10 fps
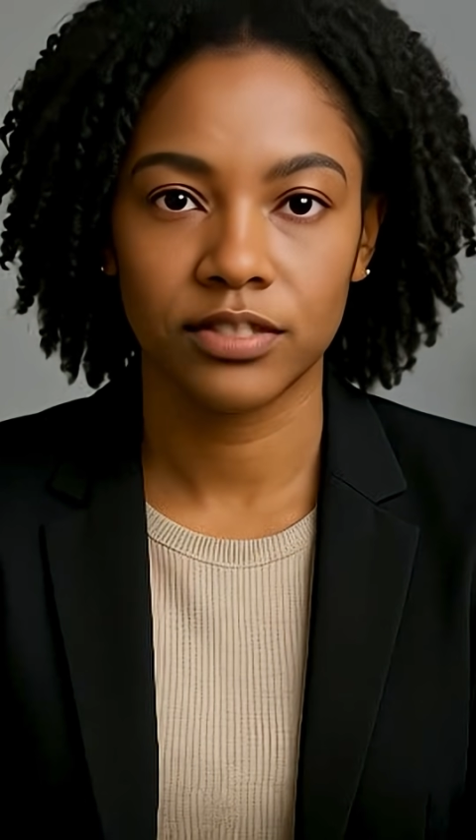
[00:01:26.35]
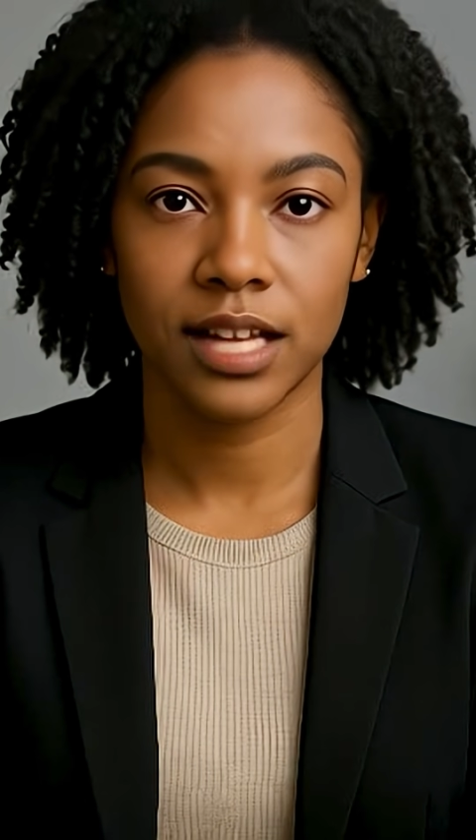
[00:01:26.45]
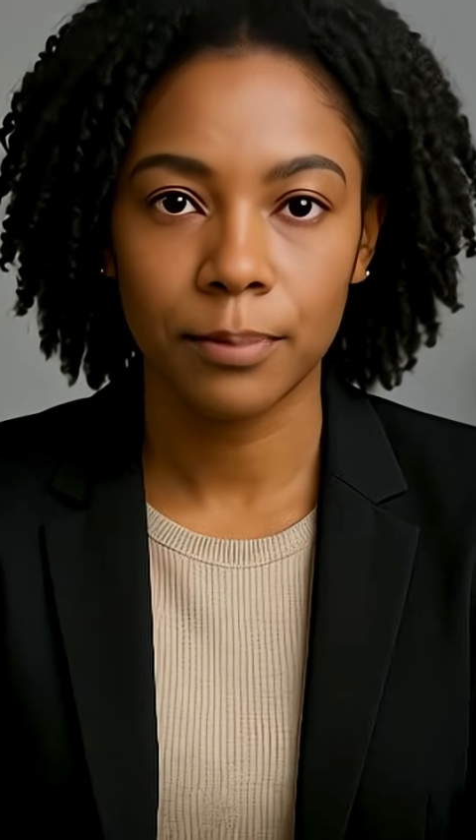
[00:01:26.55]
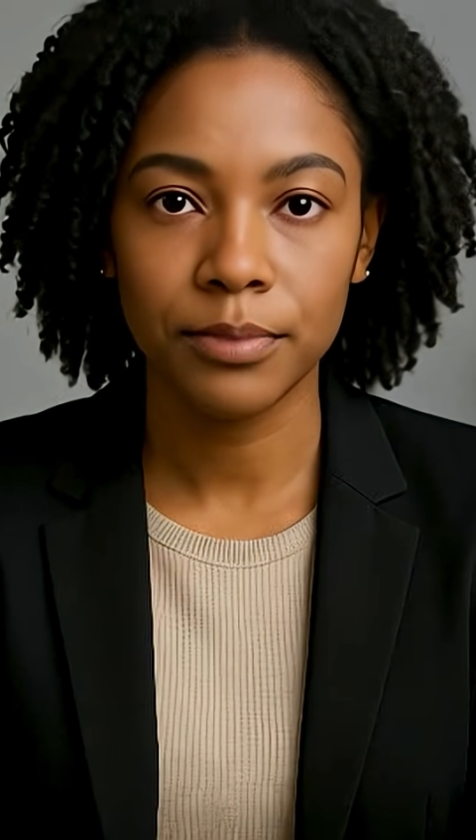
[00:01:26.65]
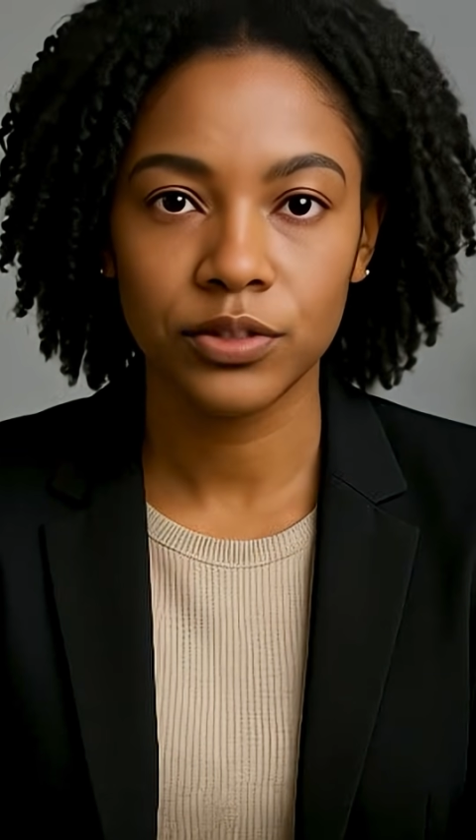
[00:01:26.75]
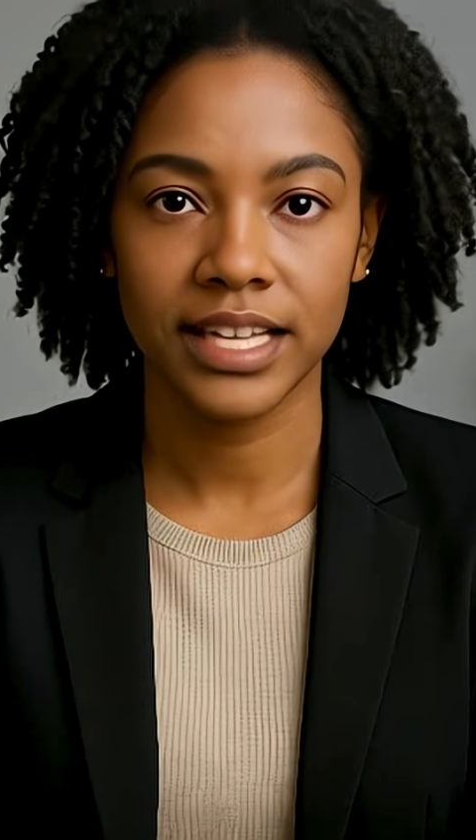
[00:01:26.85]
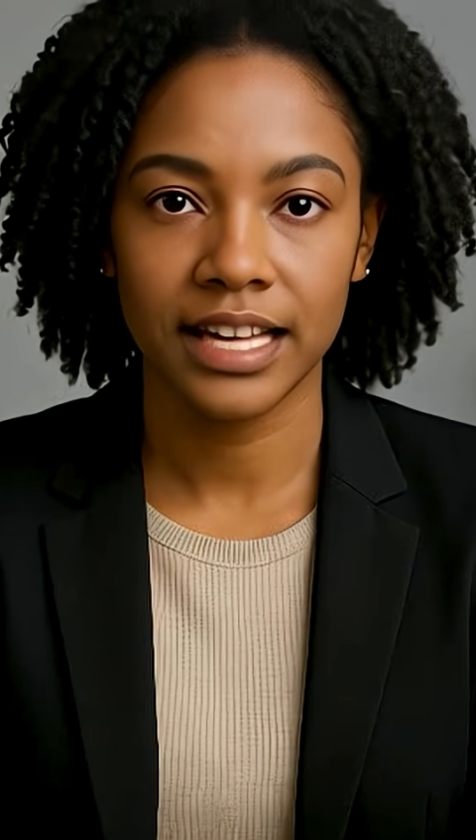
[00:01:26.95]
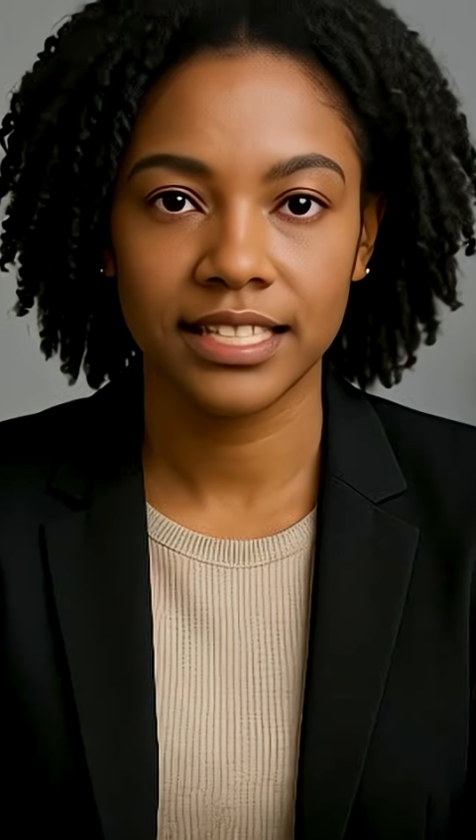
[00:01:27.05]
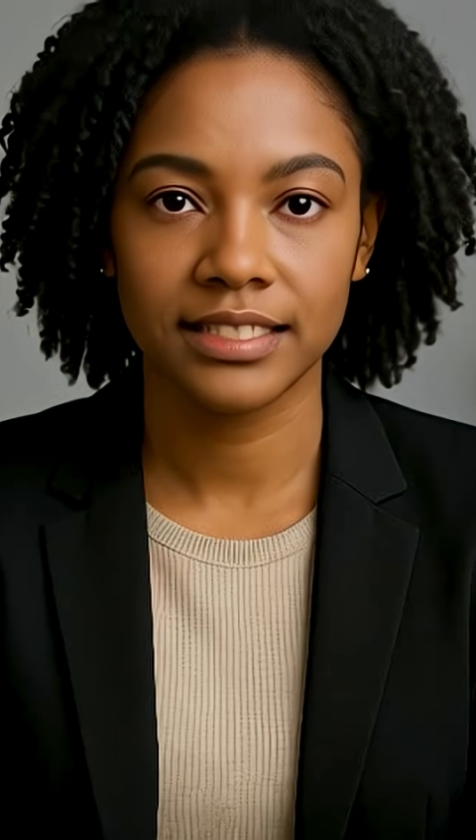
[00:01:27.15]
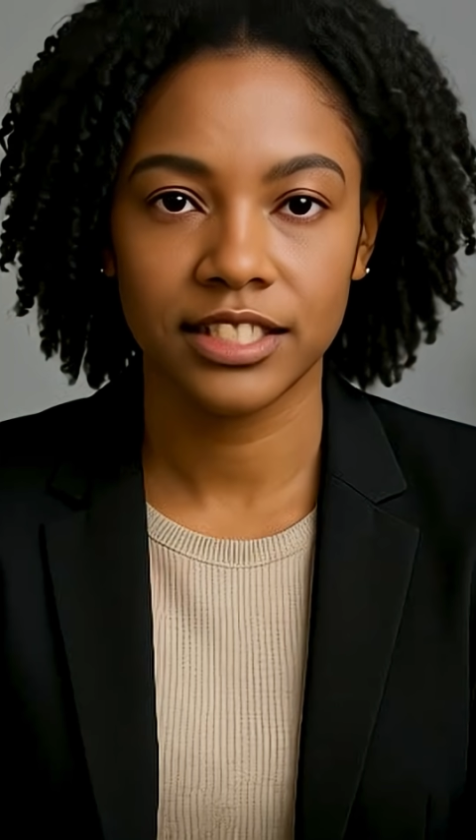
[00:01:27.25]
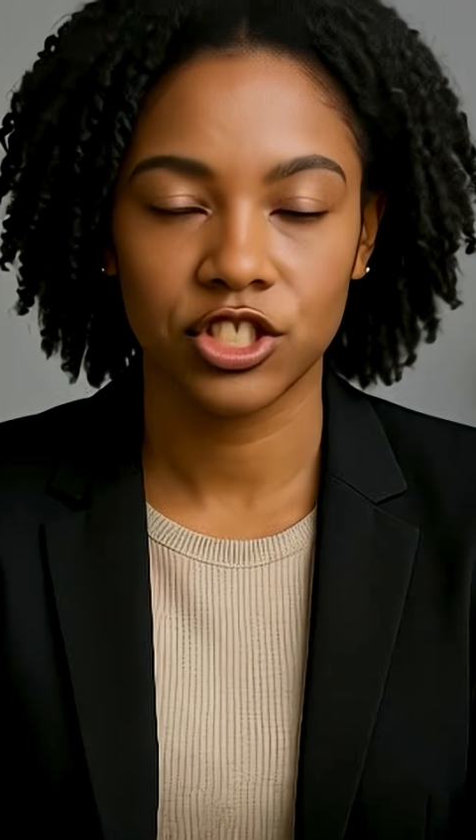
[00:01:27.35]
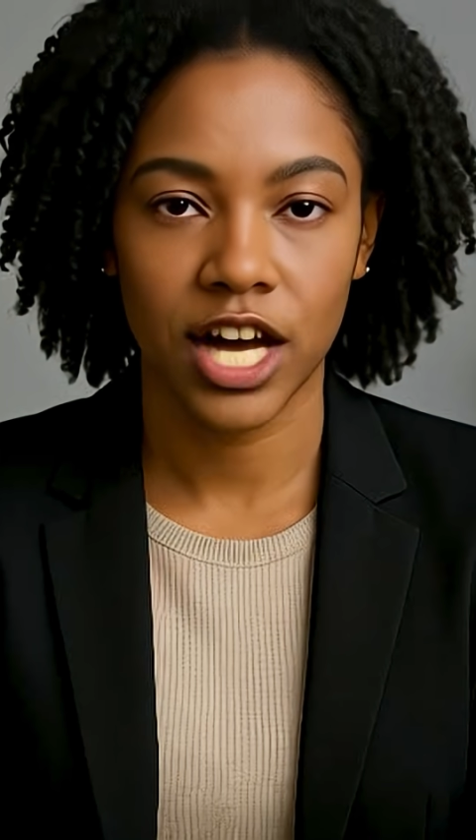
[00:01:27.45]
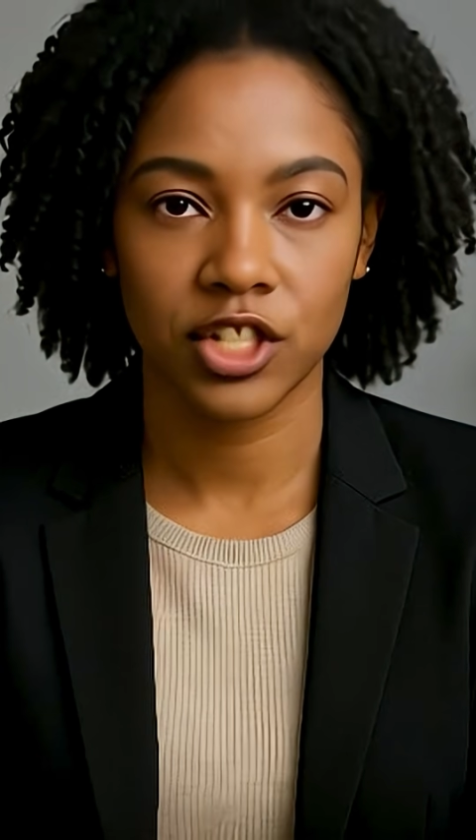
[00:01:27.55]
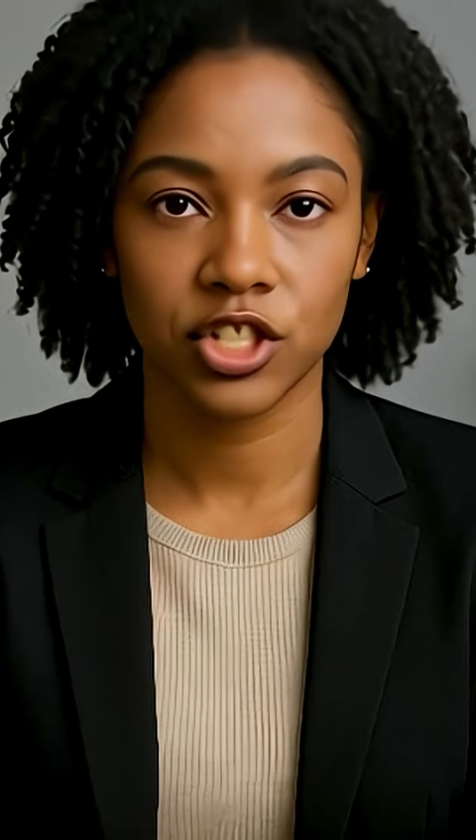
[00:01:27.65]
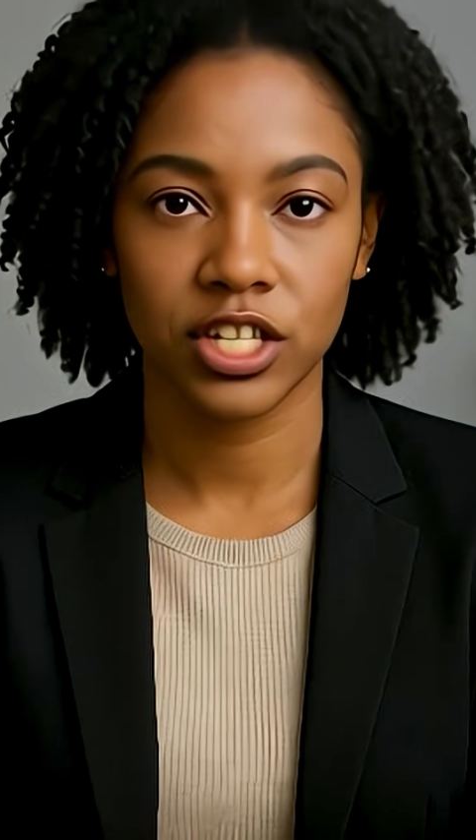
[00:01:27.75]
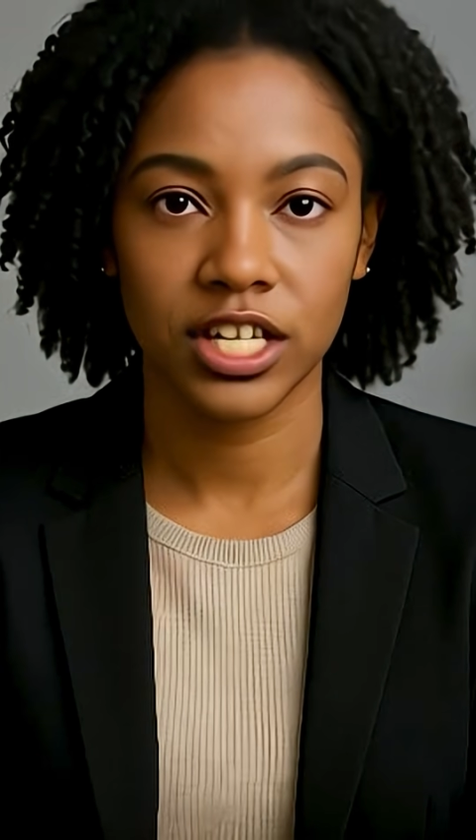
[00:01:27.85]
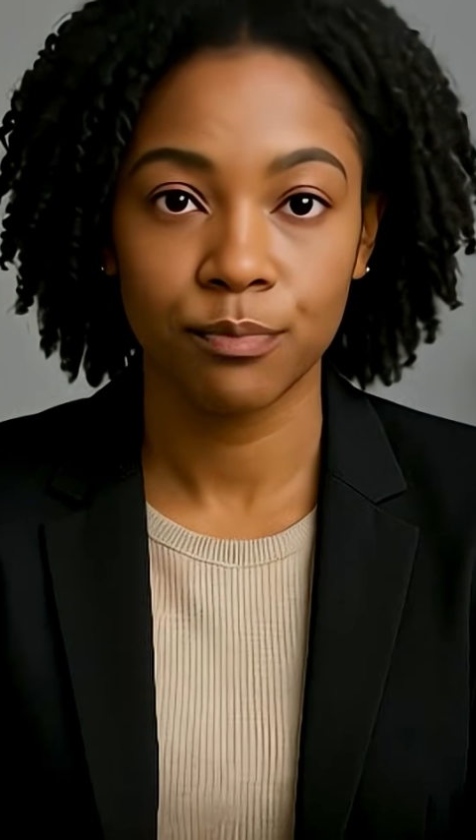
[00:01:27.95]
subcutaneous injection